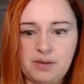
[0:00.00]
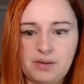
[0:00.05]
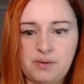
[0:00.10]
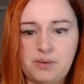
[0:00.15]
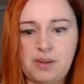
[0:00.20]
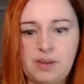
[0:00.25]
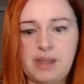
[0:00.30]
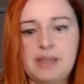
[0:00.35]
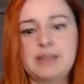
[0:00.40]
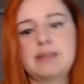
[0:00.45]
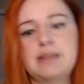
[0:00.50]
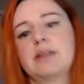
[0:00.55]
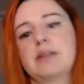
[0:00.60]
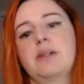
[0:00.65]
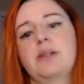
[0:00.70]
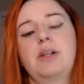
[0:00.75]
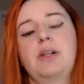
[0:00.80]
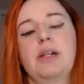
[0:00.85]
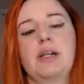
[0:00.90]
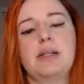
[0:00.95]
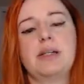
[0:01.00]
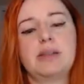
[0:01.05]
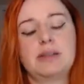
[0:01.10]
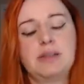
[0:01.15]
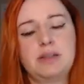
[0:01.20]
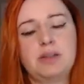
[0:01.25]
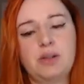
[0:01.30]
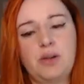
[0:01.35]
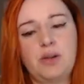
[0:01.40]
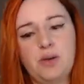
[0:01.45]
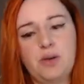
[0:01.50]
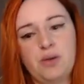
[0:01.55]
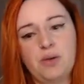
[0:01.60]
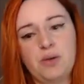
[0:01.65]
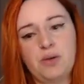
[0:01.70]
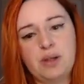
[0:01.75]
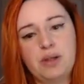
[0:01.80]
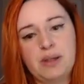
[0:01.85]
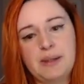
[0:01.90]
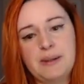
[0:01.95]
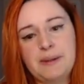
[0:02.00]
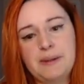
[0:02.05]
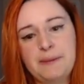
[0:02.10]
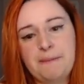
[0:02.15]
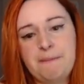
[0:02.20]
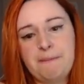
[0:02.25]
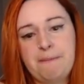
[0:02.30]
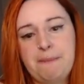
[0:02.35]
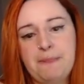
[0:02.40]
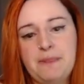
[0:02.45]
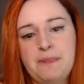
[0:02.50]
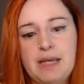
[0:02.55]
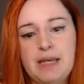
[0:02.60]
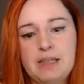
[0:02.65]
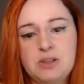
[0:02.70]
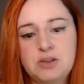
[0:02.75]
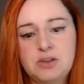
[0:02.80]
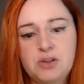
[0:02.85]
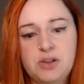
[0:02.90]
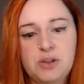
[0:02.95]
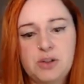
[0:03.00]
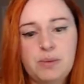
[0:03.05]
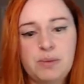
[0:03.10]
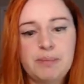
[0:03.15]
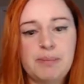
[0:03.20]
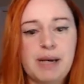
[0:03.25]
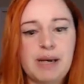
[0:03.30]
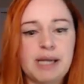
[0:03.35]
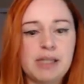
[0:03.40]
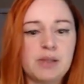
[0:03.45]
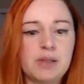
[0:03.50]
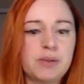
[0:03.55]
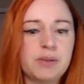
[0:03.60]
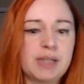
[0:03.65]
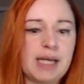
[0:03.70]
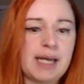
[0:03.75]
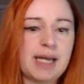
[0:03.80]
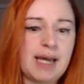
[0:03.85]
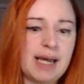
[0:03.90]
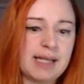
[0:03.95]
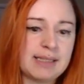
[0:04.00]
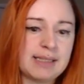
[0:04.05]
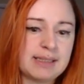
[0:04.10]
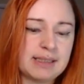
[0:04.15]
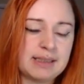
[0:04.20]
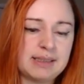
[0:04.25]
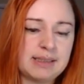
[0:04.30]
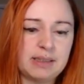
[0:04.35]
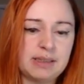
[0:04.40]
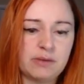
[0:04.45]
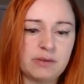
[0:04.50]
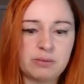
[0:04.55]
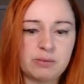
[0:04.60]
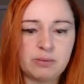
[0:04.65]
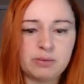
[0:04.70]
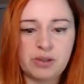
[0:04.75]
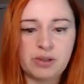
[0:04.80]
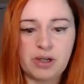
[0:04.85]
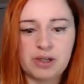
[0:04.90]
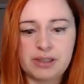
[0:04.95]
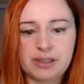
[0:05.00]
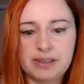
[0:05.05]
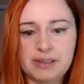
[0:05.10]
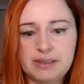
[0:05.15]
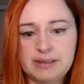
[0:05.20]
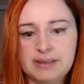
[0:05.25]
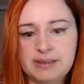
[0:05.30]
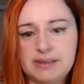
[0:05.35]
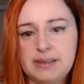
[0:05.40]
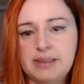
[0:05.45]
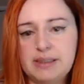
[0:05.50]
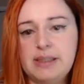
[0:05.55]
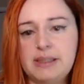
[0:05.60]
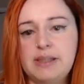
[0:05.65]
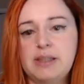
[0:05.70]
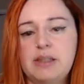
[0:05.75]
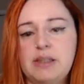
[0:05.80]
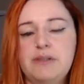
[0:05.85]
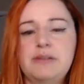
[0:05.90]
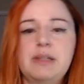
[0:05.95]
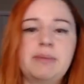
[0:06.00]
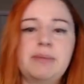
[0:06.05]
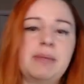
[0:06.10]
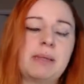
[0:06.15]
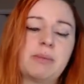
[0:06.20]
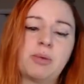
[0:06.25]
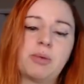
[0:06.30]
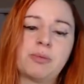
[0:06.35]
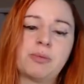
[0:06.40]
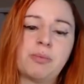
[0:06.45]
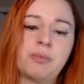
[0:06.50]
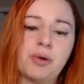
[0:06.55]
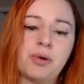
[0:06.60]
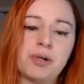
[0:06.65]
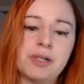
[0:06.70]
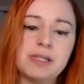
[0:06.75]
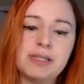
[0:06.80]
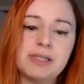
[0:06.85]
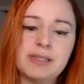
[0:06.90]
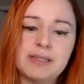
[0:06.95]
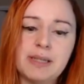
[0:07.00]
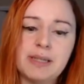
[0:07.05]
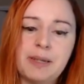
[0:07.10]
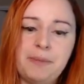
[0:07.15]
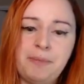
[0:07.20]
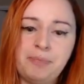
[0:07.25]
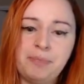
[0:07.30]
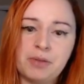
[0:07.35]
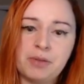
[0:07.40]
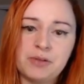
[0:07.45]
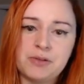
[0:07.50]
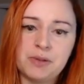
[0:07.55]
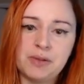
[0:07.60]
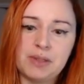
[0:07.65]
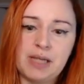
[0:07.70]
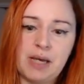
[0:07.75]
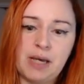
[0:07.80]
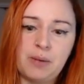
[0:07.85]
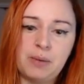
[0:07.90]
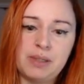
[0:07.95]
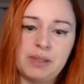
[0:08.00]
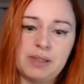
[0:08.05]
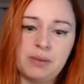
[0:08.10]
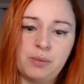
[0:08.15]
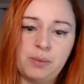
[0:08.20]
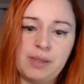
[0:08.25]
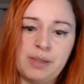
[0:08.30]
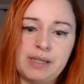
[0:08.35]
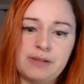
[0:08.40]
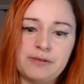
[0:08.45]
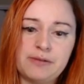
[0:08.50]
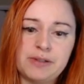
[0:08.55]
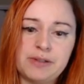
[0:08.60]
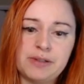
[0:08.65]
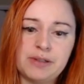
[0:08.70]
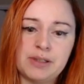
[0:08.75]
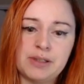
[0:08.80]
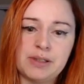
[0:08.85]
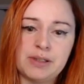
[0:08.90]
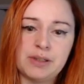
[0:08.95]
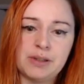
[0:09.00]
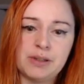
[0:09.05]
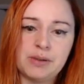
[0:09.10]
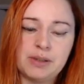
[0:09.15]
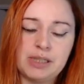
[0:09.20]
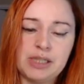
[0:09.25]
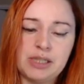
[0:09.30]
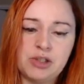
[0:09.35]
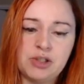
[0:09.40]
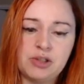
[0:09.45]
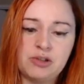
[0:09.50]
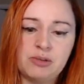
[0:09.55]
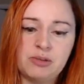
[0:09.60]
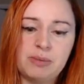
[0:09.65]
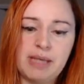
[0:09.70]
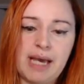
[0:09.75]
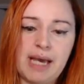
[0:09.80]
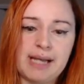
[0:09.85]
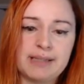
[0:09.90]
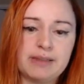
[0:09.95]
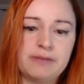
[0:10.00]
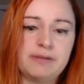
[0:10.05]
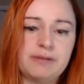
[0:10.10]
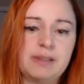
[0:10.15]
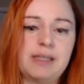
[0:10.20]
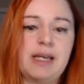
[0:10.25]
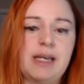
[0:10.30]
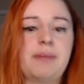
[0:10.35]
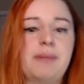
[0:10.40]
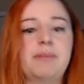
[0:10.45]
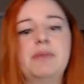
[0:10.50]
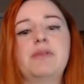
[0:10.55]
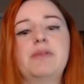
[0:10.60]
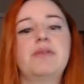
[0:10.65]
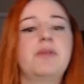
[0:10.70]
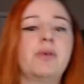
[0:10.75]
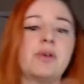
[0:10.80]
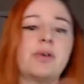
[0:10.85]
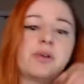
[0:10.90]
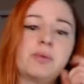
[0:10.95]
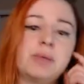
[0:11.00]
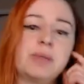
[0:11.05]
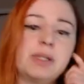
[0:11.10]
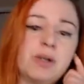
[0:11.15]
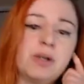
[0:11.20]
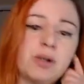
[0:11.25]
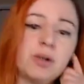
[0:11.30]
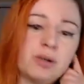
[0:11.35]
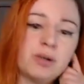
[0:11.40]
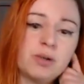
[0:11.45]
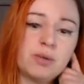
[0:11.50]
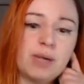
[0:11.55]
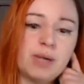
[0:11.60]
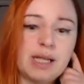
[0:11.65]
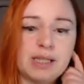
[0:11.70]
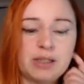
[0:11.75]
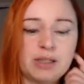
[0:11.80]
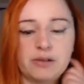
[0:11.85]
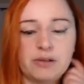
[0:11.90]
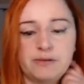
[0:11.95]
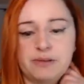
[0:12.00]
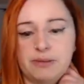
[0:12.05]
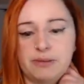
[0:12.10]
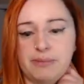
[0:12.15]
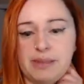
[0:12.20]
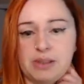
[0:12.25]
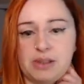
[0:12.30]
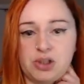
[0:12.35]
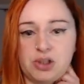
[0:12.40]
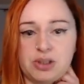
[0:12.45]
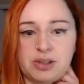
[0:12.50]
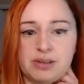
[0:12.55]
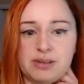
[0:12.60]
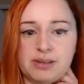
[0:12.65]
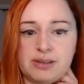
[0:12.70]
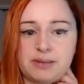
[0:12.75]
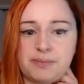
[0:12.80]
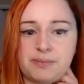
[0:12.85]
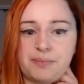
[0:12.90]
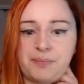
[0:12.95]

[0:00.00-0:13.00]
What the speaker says: Right. Okay. So next turn we might look at Silvermoon Arcanist and heal if they make more boards, so that we can wait for the location to be active again before we go Relic of Dimensions.